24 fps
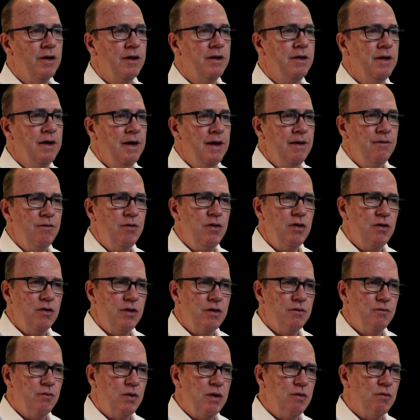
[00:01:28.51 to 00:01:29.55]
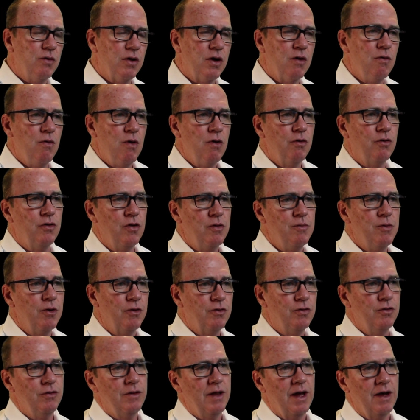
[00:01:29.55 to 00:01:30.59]
And if we were to go out to
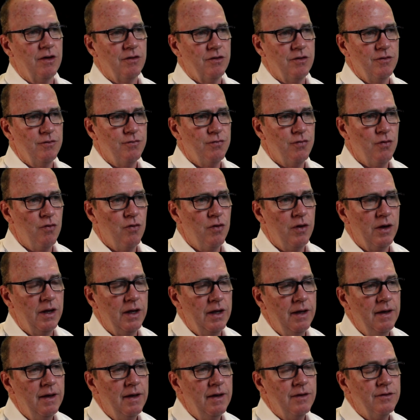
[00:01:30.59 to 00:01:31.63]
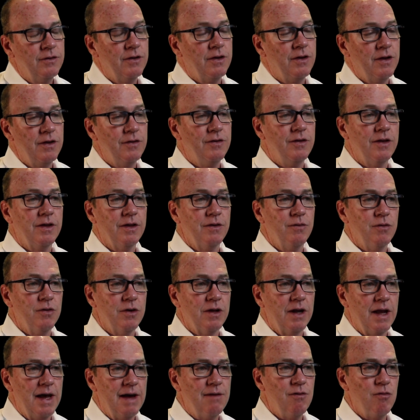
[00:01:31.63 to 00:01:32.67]
about 2040, statistically we're
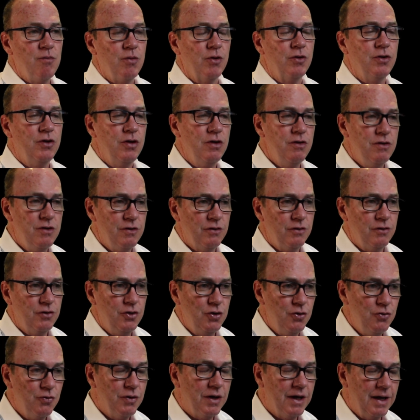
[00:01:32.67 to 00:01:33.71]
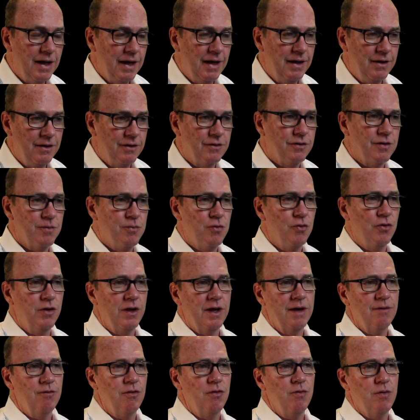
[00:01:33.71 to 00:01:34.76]
going to have about two Canadians
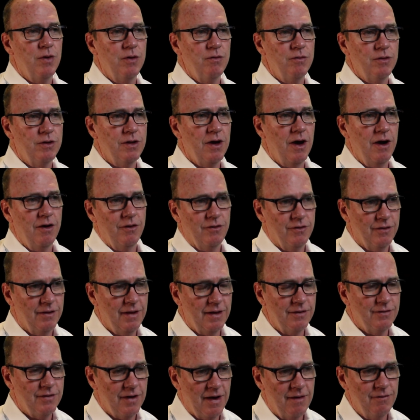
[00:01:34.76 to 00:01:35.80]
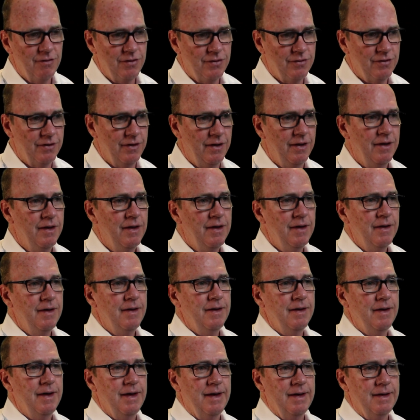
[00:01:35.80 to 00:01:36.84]
supporting everyone retired. So that's obviously
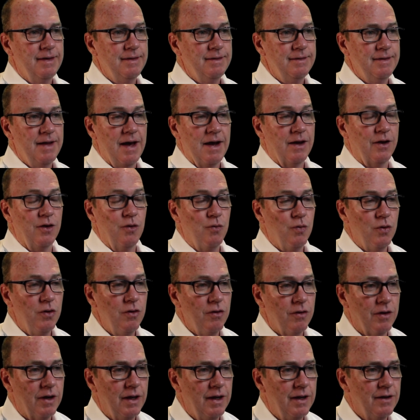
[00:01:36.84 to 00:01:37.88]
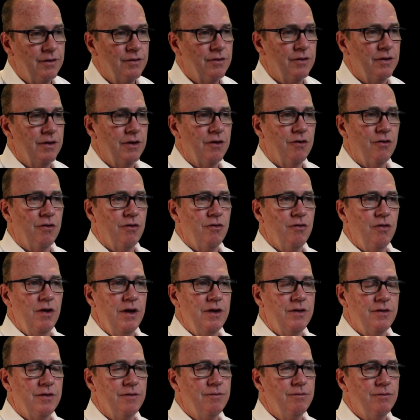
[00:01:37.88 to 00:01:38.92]
not going to work, and it's going to
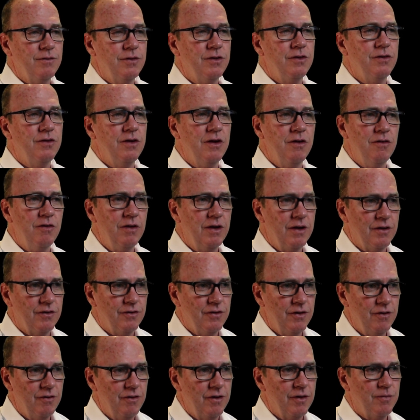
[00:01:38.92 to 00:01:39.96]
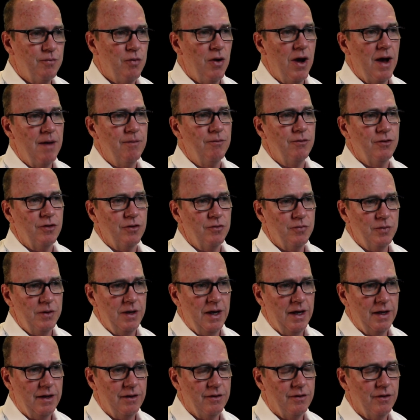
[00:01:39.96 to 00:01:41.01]
create some serious problems as we
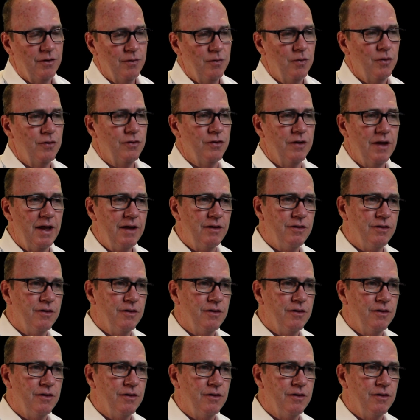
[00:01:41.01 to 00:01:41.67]
head into the worst. So